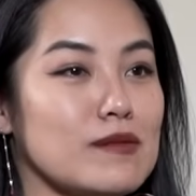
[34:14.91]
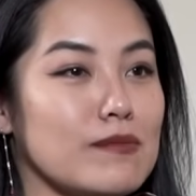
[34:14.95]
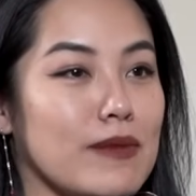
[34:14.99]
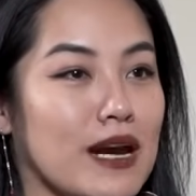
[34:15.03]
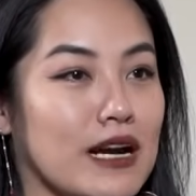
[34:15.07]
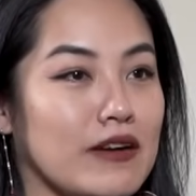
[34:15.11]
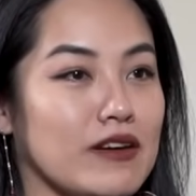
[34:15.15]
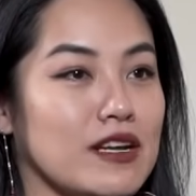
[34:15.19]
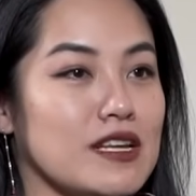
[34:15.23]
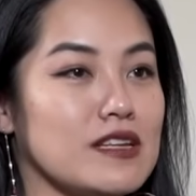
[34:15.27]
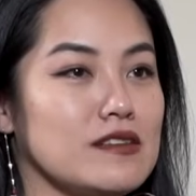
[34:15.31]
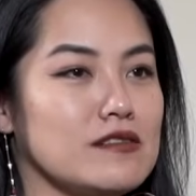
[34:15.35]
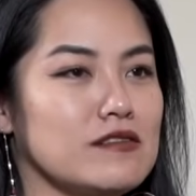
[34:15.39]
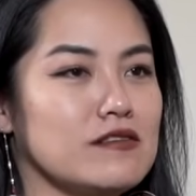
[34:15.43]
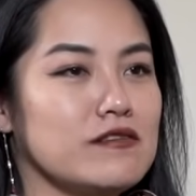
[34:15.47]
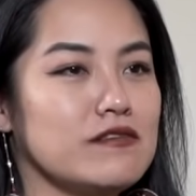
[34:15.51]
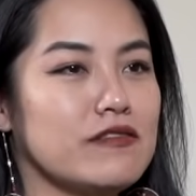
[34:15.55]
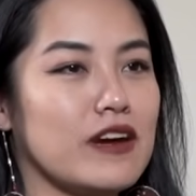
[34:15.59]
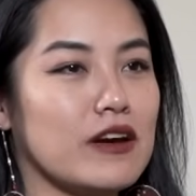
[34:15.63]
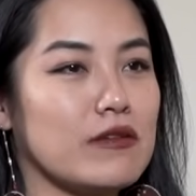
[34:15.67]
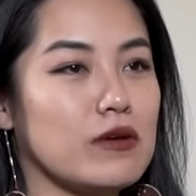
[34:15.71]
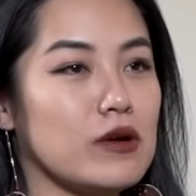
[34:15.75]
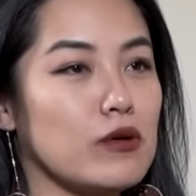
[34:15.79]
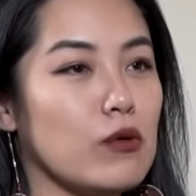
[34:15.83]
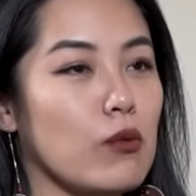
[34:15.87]
American,
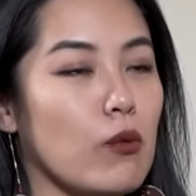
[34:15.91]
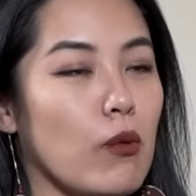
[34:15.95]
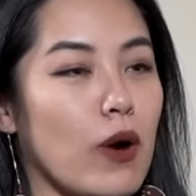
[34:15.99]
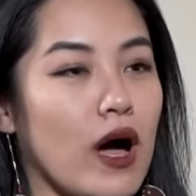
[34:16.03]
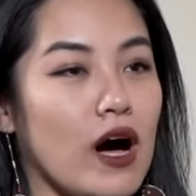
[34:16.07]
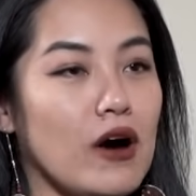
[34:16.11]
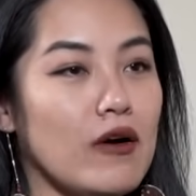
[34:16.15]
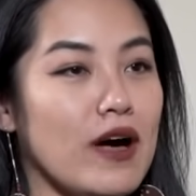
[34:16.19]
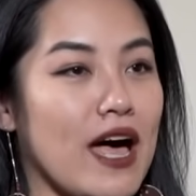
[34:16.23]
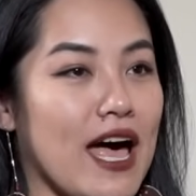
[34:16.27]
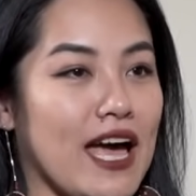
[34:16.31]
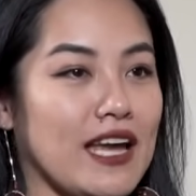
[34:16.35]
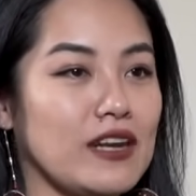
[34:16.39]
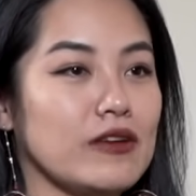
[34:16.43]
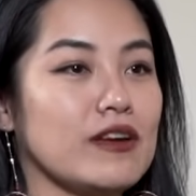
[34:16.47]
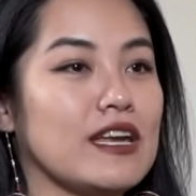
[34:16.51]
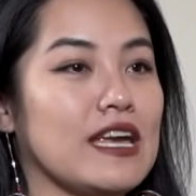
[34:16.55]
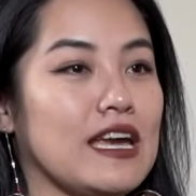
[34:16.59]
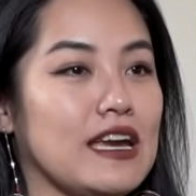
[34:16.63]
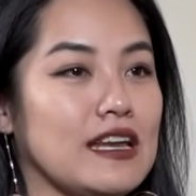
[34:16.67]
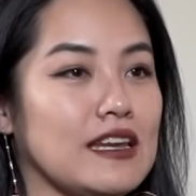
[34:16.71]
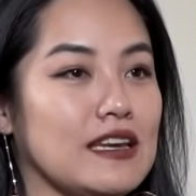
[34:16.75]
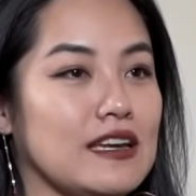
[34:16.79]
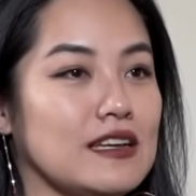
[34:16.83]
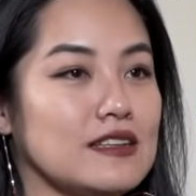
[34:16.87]
very well
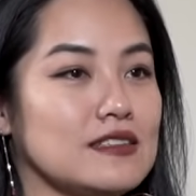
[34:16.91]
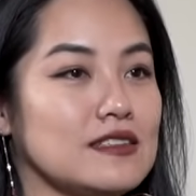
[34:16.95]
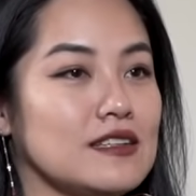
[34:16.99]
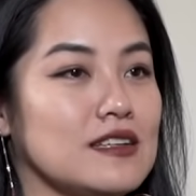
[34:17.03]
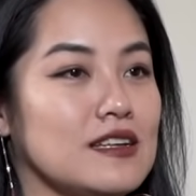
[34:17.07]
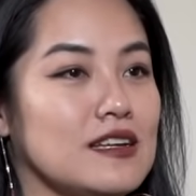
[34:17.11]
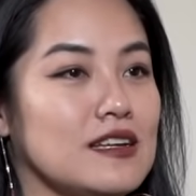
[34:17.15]
educated.